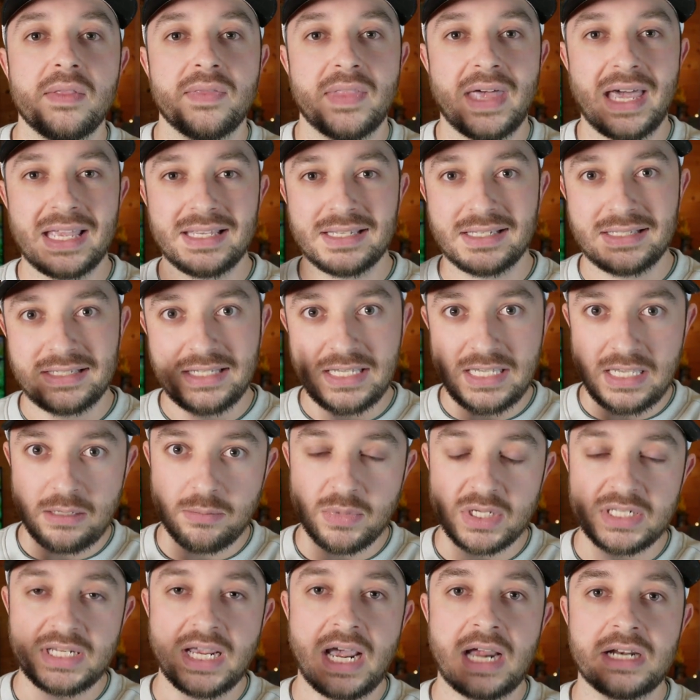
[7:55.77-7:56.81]
that has a
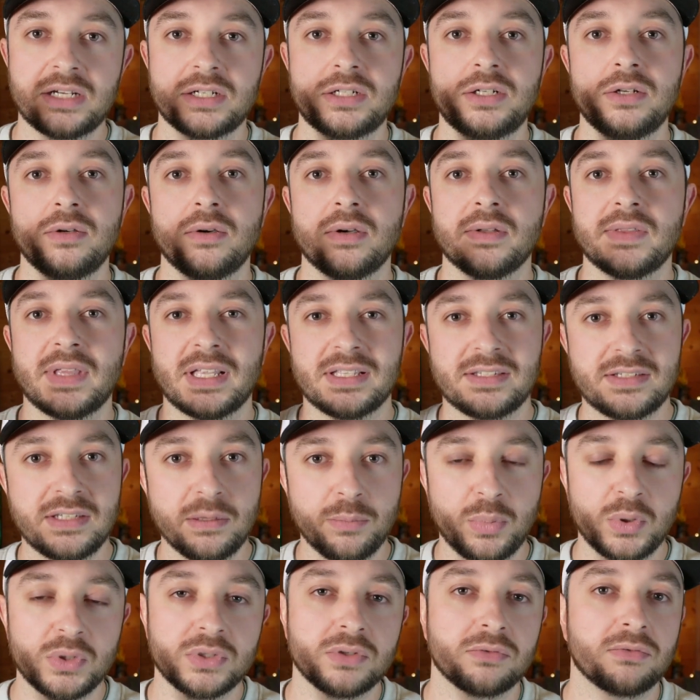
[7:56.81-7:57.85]
team attached to it, that's
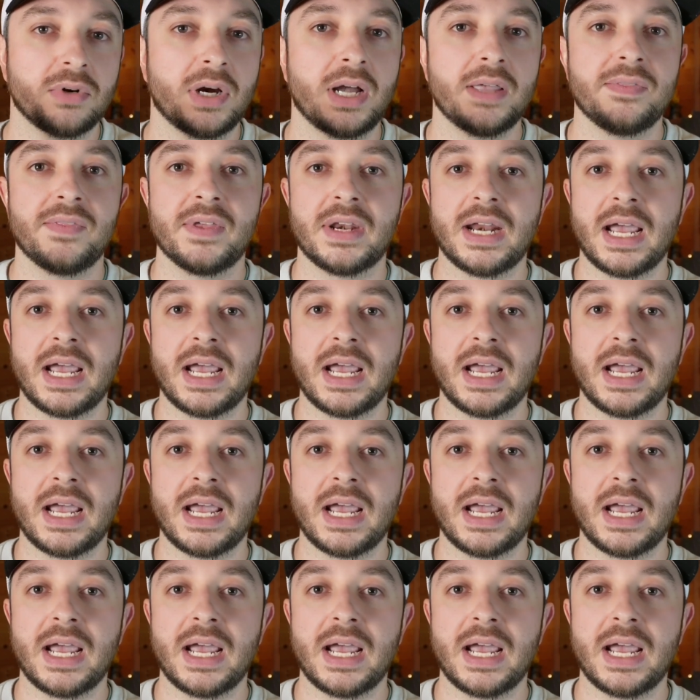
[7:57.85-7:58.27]
simple to run,